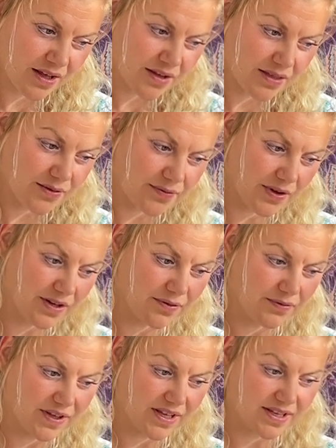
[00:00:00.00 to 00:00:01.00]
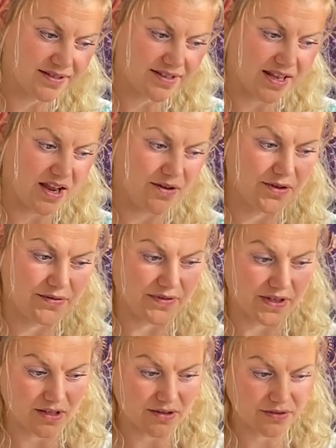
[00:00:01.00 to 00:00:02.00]
The funny thing is that
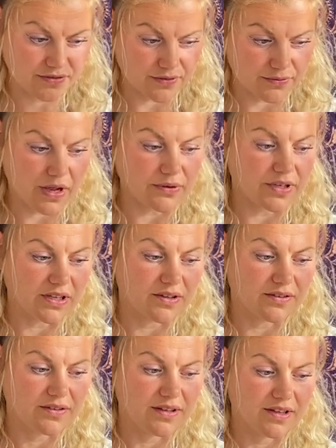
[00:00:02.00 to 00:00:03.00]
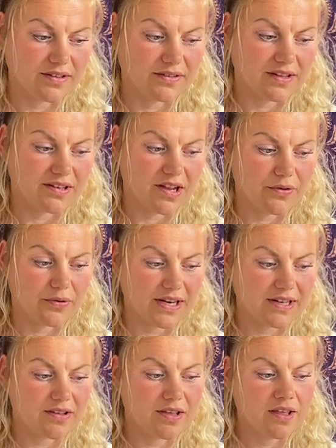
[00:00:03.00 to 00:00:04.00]
everything surrounding us is a
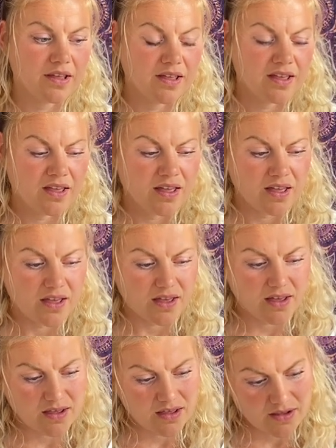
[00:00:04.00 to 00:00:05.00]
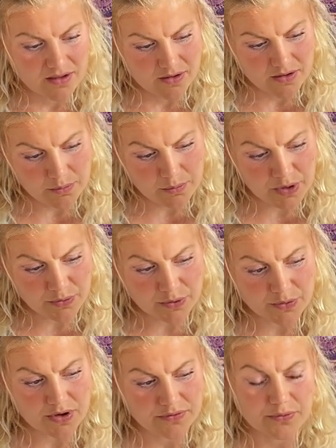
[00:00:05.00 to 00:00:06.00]
directly mirror
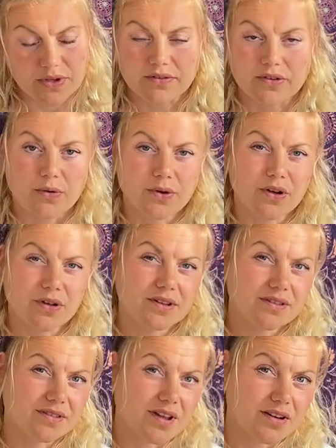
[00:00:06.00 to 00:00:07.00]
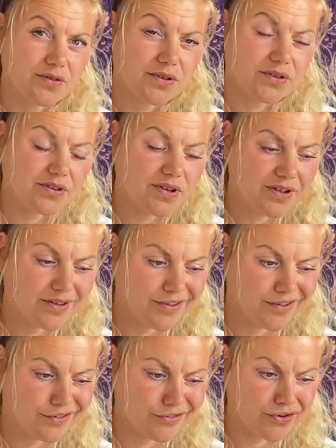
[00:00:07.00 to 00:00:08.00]
of what's going on inside of us.
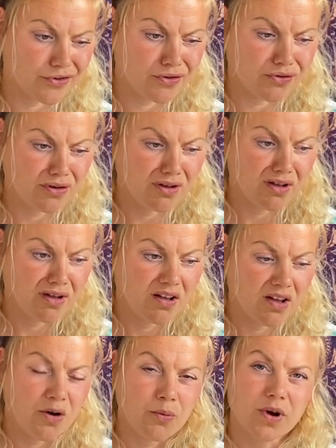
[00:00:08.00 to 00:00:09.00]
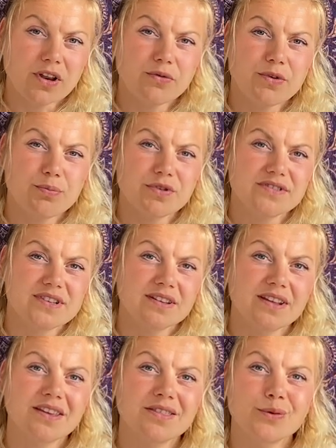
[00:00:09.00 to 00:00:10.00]
So what are we
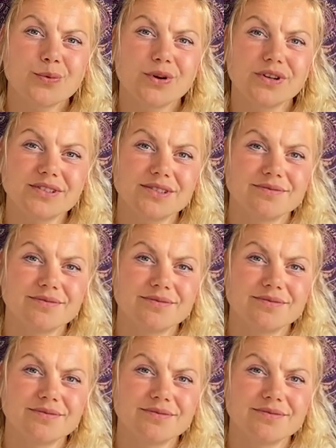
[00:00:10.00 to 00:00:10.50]
presenting in the world?